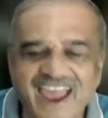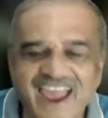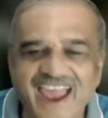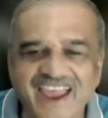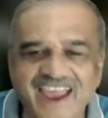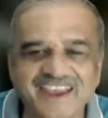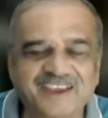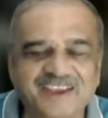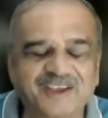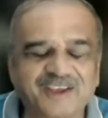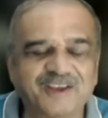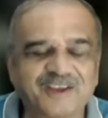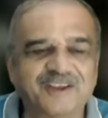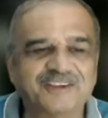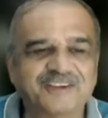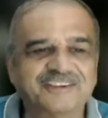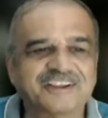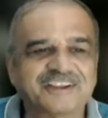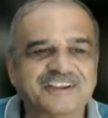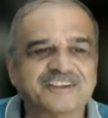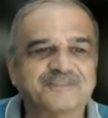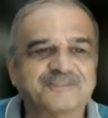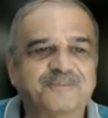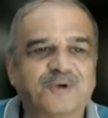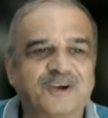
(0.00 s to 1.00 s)

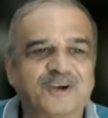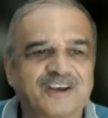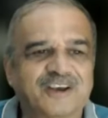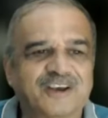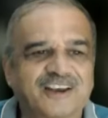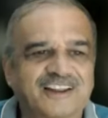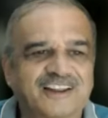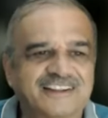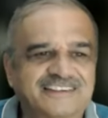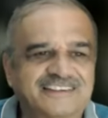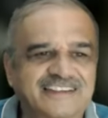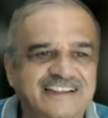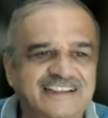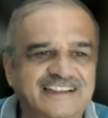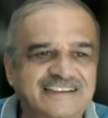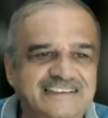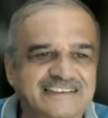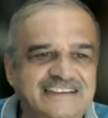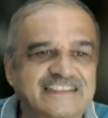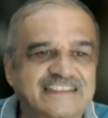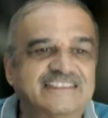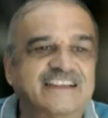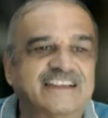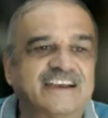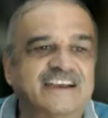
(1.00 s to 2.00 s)
Ankylosing
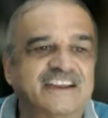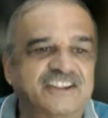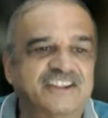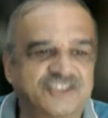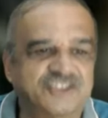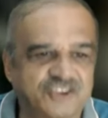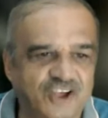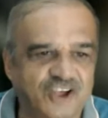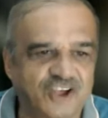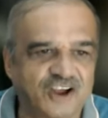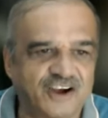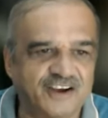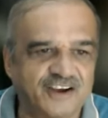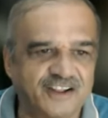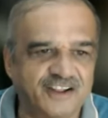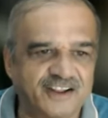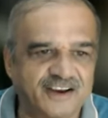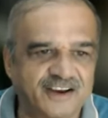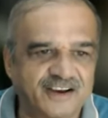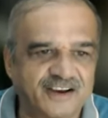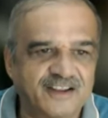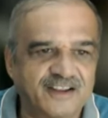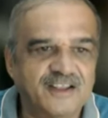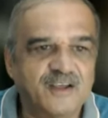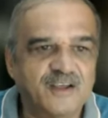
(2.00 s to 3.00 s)
spondylosis is a
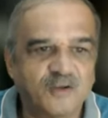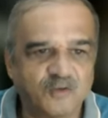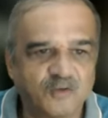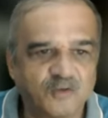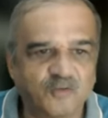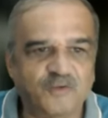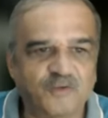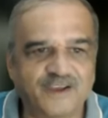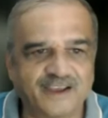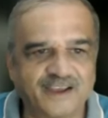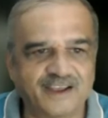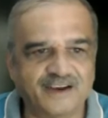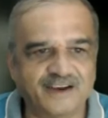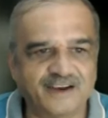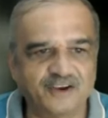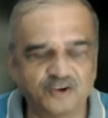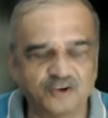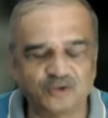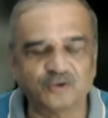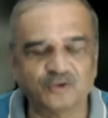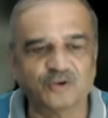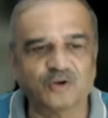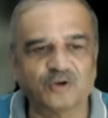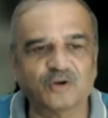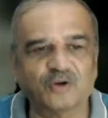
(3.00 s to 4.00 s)
disorder where
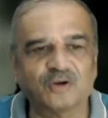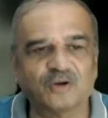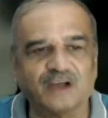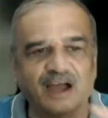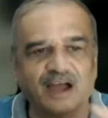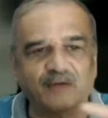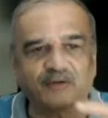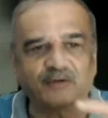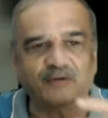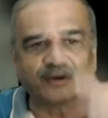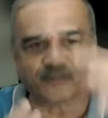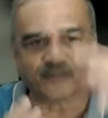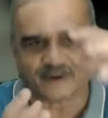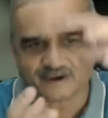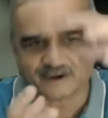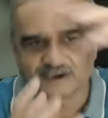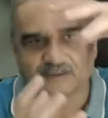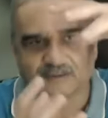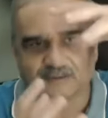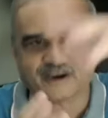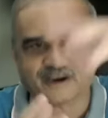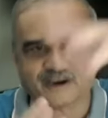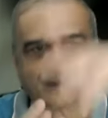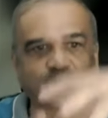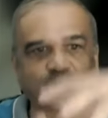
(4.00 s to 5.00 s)
our
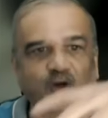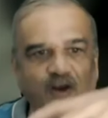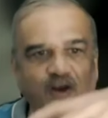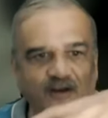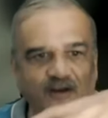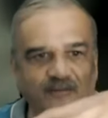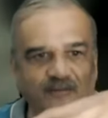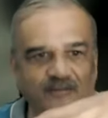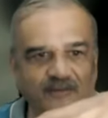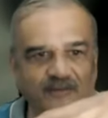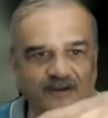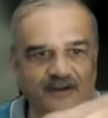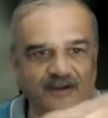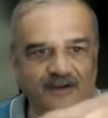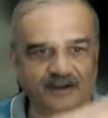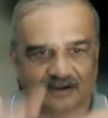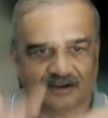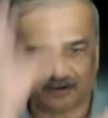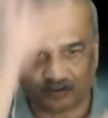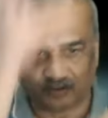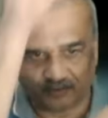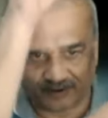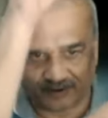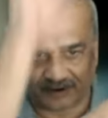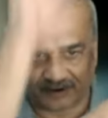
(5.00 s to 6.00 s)
vertebral column,
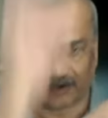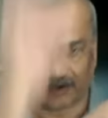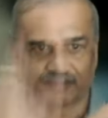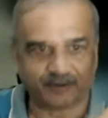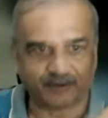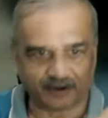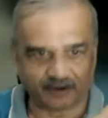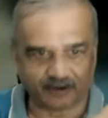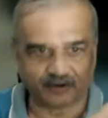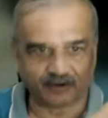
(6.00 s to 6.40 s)
the vertebral